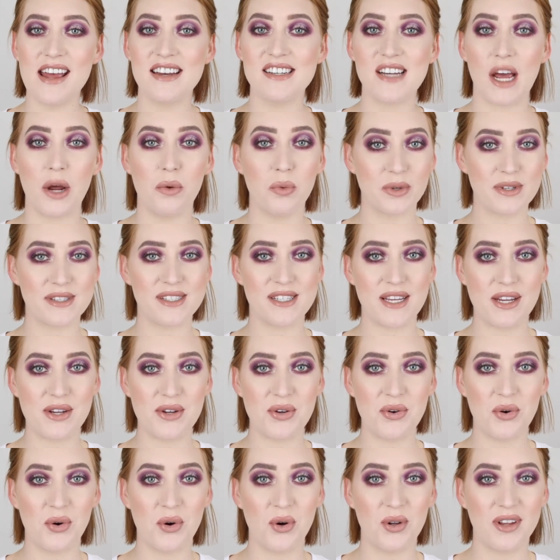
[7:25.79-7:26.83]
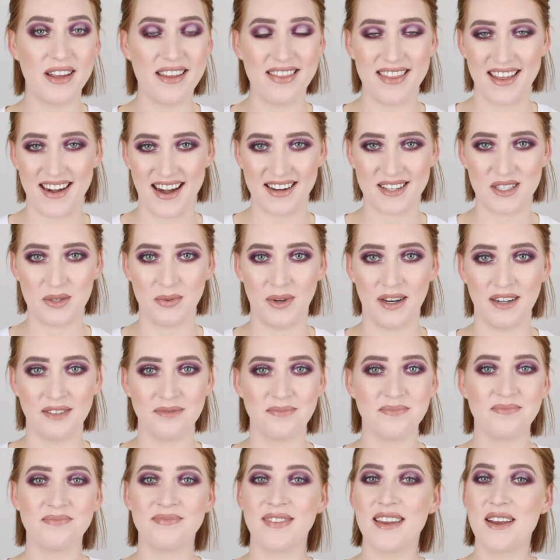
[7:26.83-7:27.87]
and I will see you all in the next one.
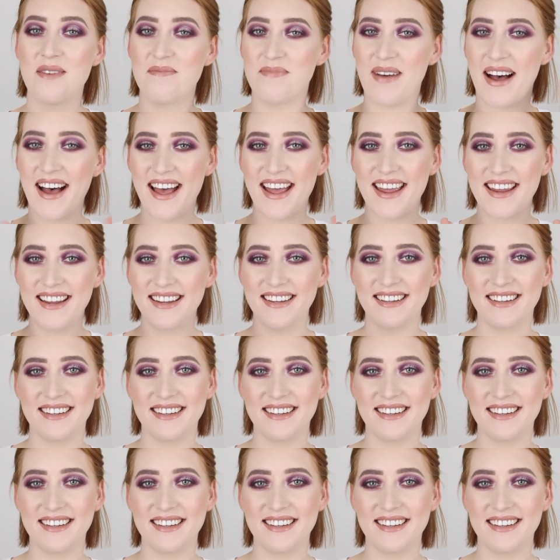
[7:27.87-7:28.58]
Bye!